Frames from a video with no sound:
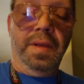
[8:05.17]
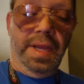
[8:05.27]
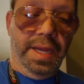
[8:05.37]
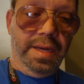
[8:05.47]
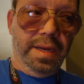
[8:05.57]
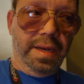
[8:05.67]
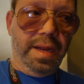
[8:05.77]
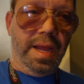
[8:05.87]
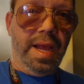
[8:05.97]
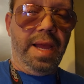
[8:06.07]

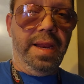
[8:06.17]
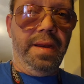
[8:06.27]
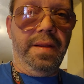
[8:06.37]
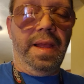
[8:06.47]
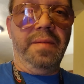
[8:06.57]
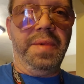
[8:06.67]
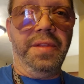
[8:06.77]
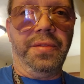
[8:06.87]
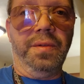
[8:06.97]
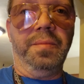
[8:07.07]
And I I've
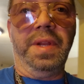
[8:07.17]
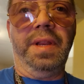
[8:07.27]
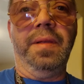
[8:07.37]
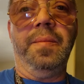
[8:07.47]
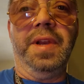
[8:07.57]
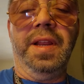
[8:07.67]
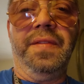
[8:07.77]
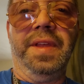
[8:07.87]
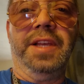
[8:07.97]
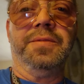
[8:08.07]
been through many many
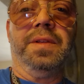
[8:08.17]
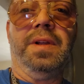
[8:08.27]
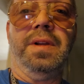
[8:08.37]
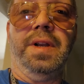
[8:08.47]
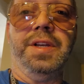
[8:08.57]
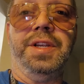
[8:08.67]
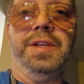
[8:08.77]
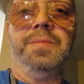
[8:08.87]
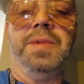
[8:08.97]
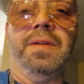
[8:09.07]
things with her, and
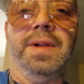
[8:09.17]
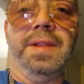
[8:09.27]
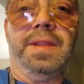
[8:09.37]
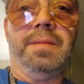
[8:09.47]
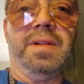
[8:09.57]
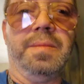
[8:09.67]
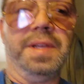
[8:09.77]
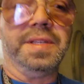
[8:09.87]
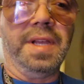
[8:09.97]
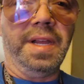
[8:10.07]
she's been right there by
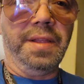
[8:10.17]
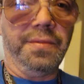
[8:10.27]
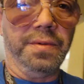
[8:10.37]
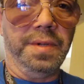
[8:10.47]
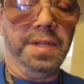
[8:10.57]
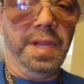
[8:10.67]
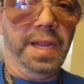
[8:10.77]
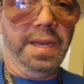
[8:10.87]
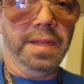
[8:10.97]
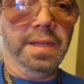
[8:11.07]
my side through it,
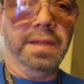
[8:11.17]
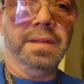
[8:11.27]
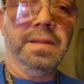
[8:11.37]
and uh,